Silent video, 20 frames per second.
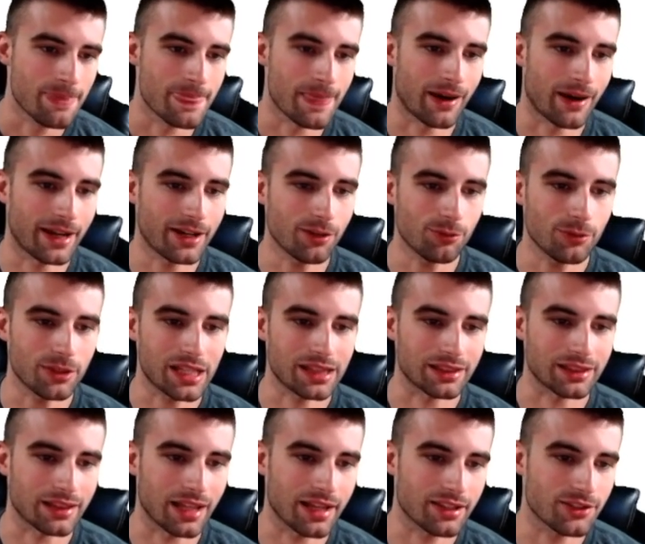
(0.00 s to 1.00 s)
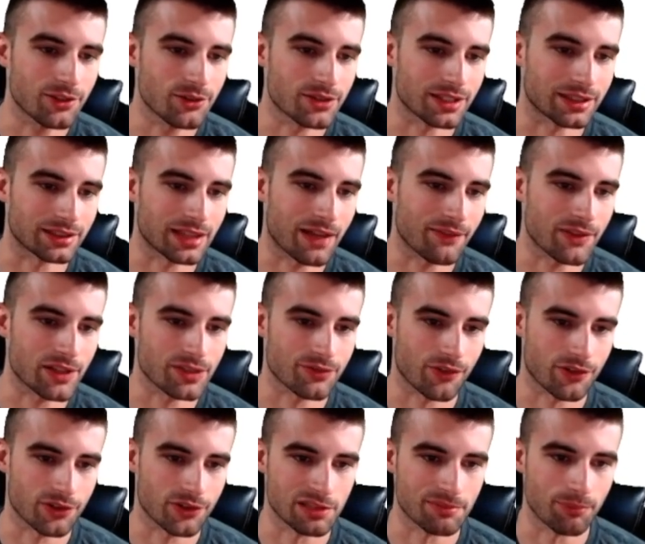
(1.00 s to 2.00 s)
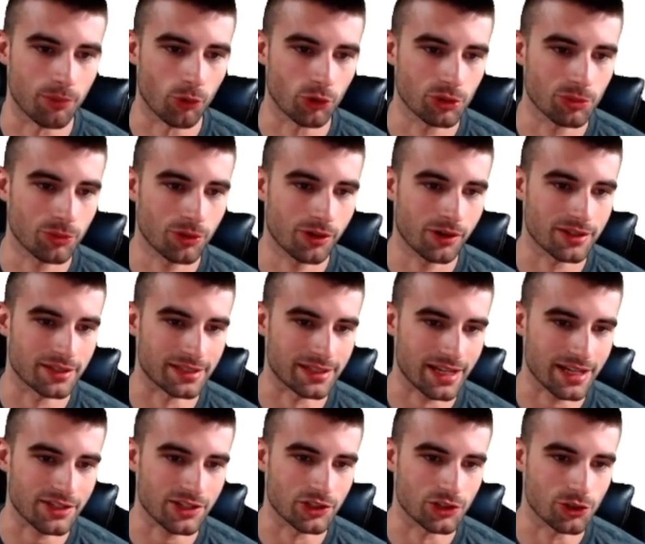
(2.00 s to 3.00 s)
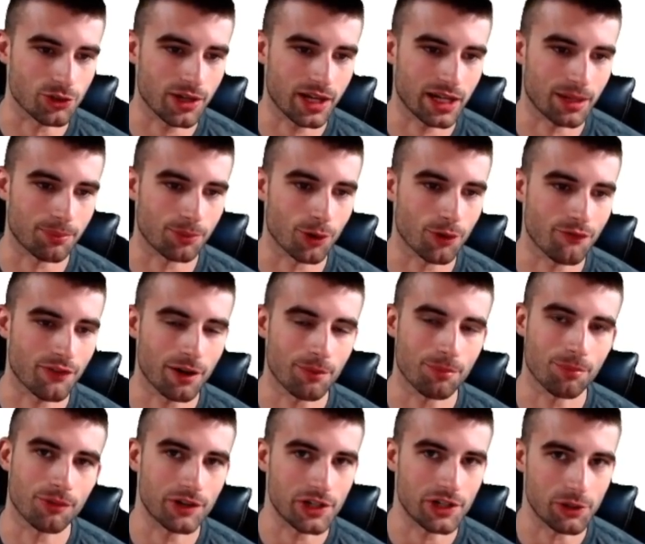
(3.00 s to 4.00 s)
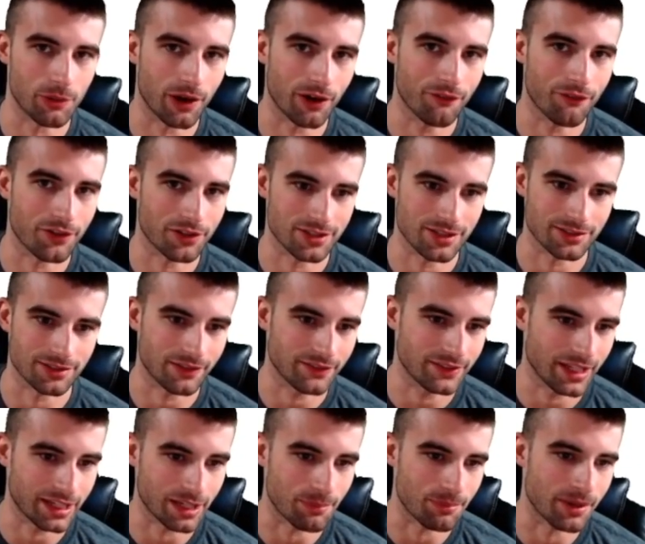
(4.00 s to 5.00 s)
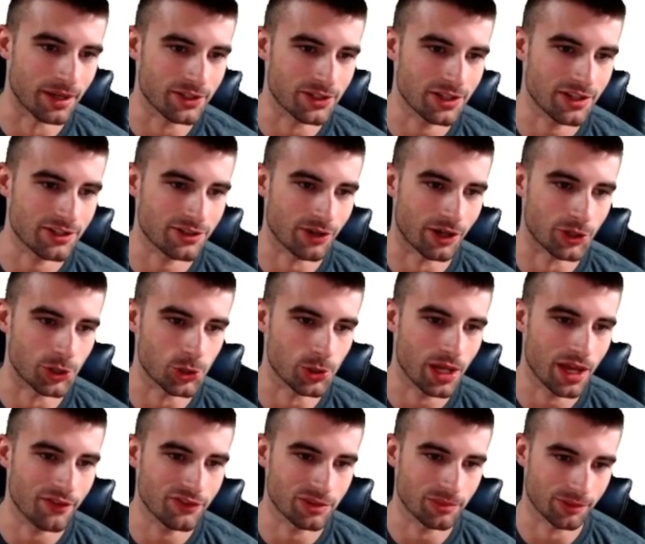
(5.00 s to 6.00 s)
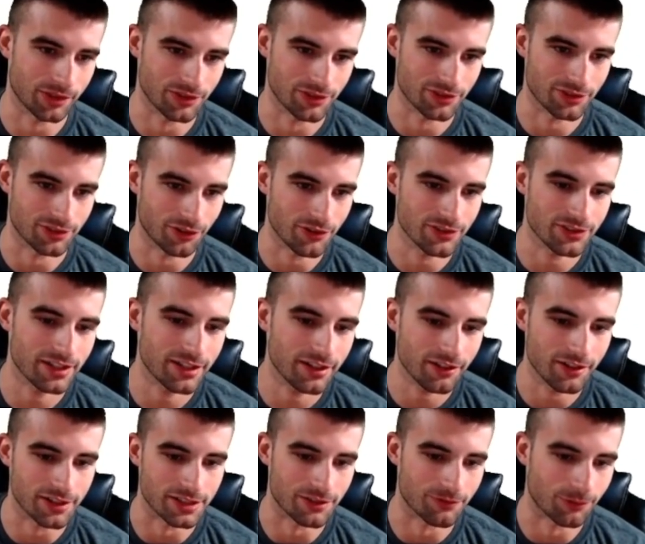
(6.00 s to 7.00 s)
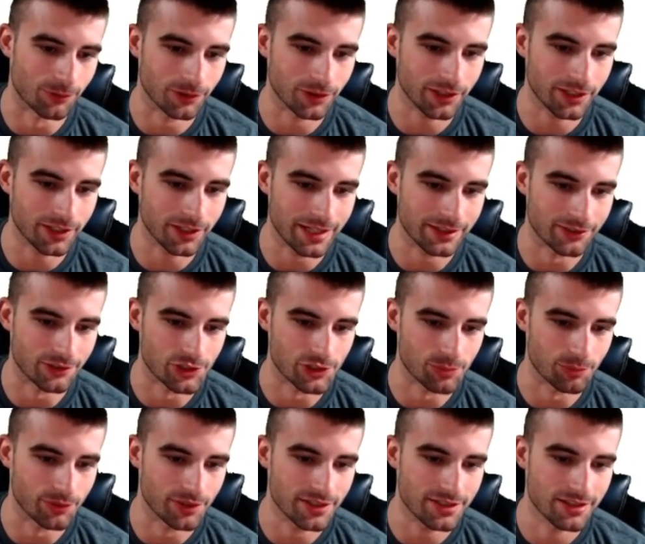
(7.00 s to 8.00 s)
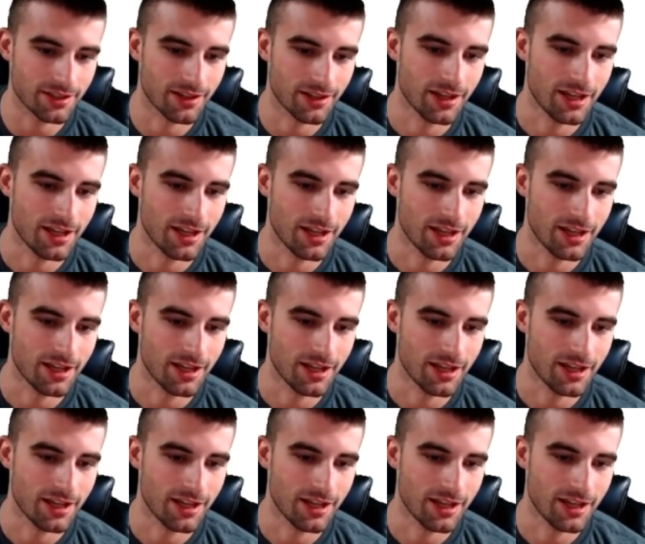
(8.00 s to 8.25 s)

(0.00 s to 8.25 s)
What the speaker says: Now, I don't really like using lefties versus Baltimore because they actually do kind of profile pretty well versus left-handed pitching, so I do have some concerns there because if we're looking at their splits